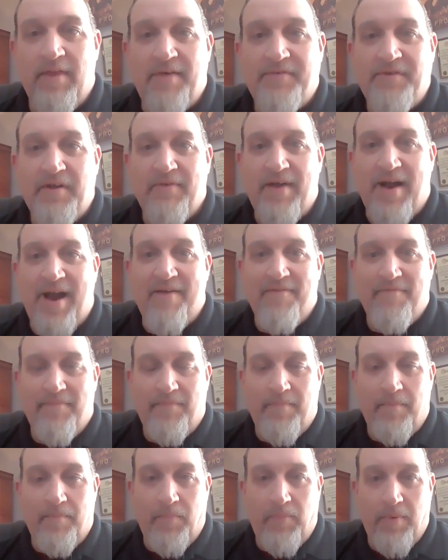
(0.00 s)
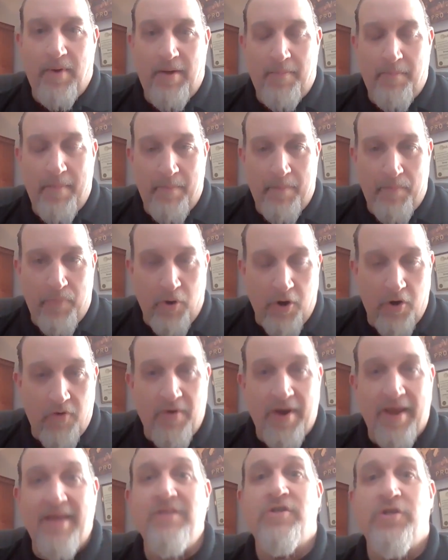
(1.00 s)
lifestyle that I've put
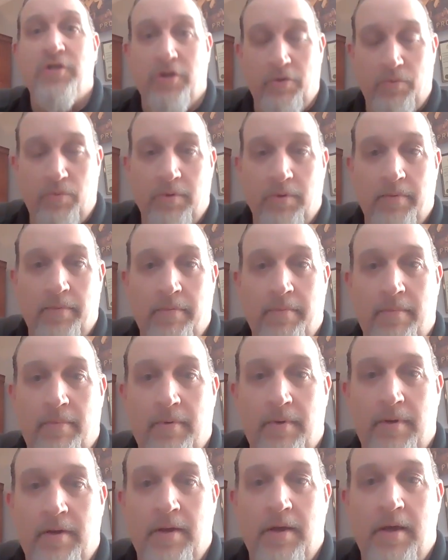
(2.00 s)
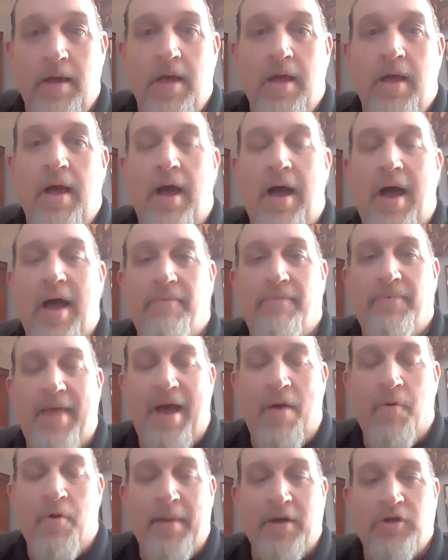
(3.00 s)
her into,
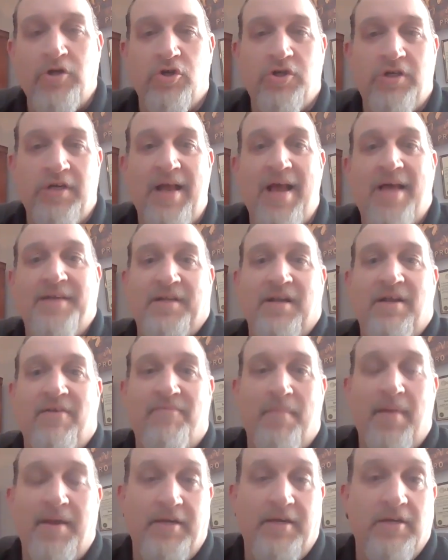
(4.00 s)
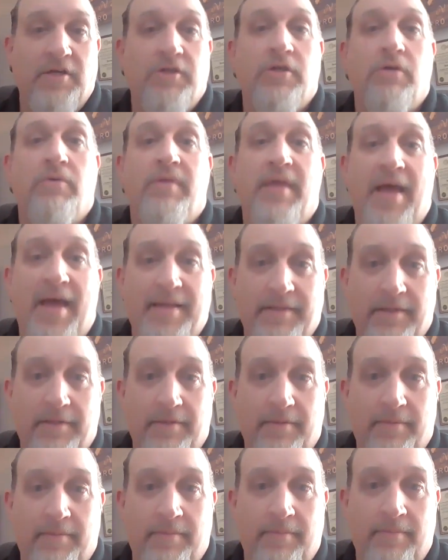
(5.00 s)
I want to make sure she has enough money to do that.
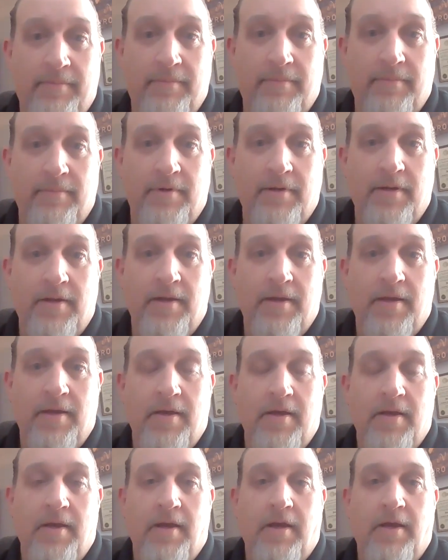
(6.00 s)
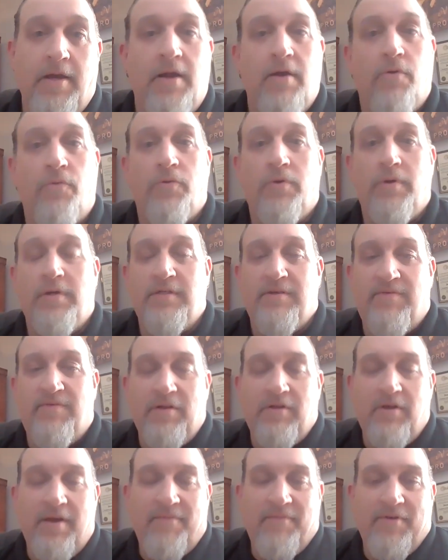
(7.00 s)
Because if
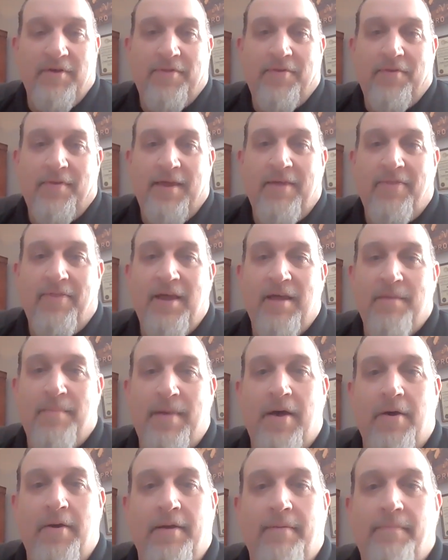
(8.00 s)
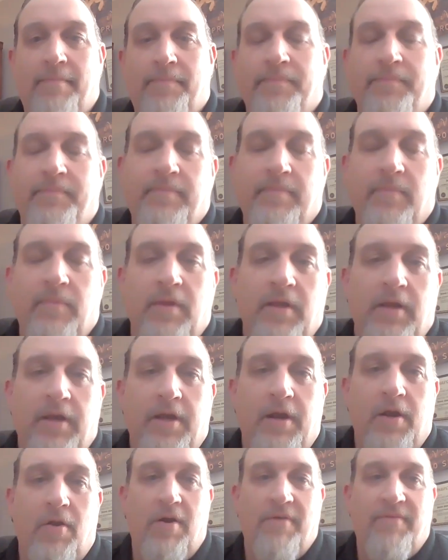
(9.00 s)
you think about it,
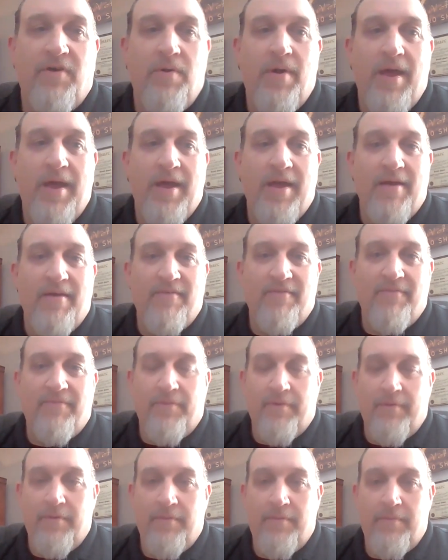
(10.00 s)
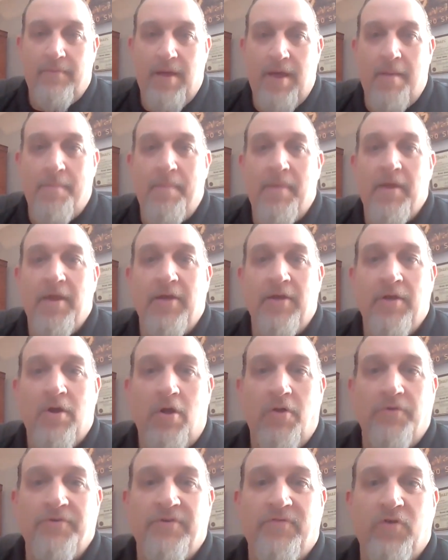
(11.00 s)
if you have $1 million
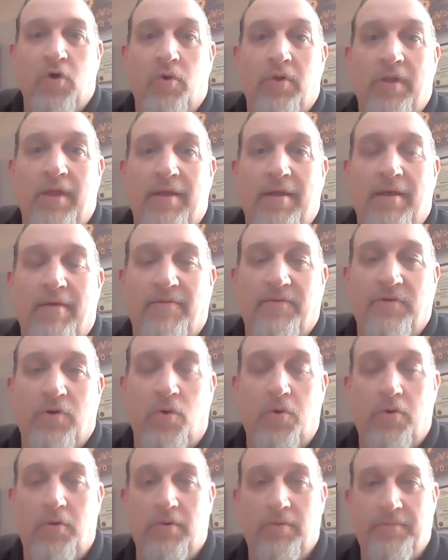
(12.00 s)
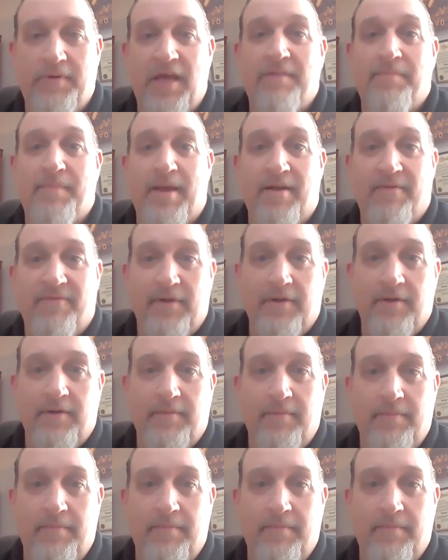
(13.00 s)
of total death benefit,